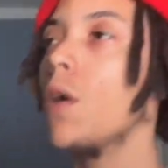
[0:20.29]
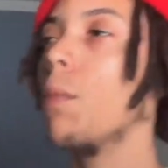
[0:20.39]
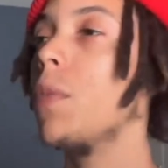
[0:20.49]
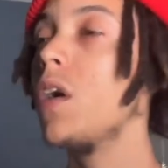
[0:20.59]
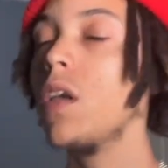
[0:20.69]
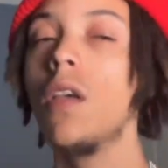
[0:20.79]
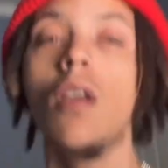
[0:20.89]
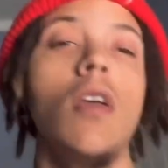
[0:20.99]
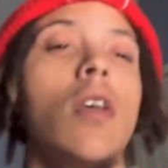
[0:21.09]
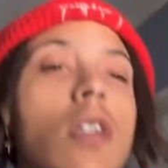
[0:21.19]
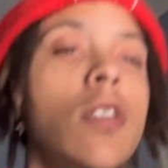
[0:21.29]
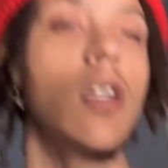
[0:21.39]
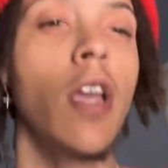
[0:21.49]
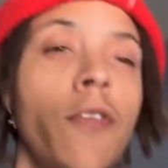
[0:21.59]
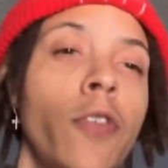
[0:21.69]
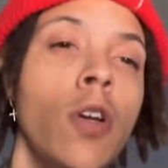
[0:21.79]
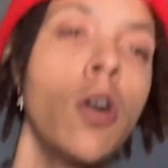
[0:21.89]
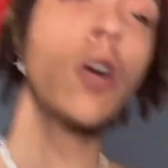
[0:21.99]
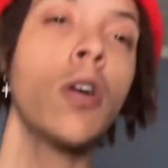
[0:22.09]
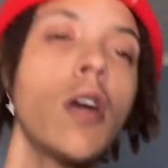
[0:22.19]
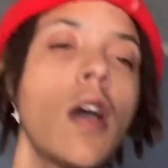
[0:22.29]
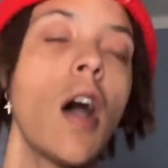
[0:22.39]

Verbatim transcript: But today for y'all,